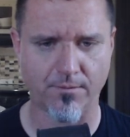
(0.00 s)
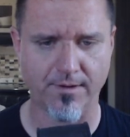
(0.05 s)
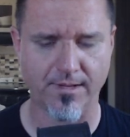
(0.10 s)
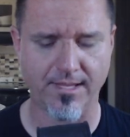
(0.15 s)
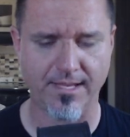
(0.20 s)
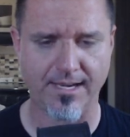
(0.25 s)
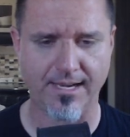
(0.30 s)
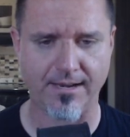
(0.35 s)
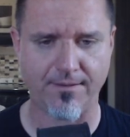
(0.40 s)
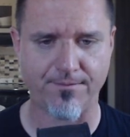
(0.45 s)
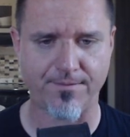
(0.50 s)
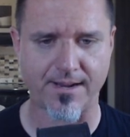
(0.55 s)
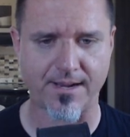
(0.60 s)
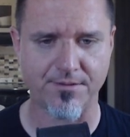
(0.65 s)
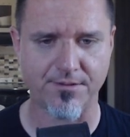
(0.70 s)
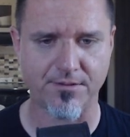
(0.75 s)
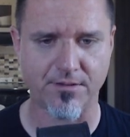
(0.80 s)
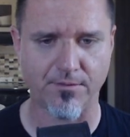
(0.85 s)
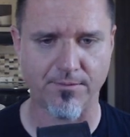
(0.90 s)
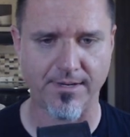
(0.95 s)
Really need
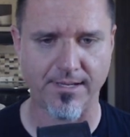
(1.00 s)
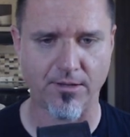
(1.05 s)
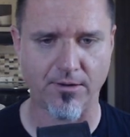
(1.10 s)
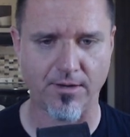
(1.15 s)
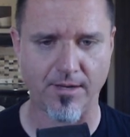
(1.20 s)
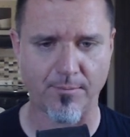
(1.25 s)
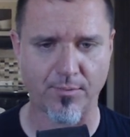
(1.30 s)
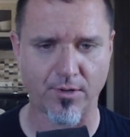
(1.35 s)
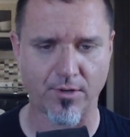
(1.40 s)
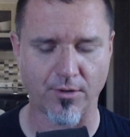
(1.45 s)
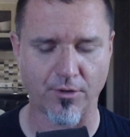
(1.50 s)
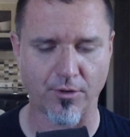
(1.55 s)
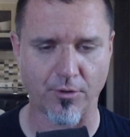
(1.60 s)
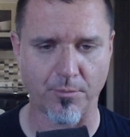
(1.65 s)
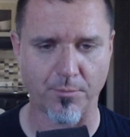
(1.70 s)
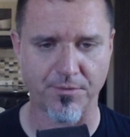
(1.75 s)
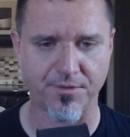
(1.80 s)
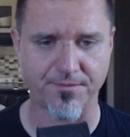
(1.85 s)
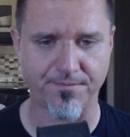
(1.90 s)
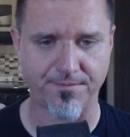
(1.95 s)
faster reloading
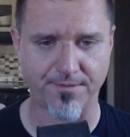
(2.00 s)
probes.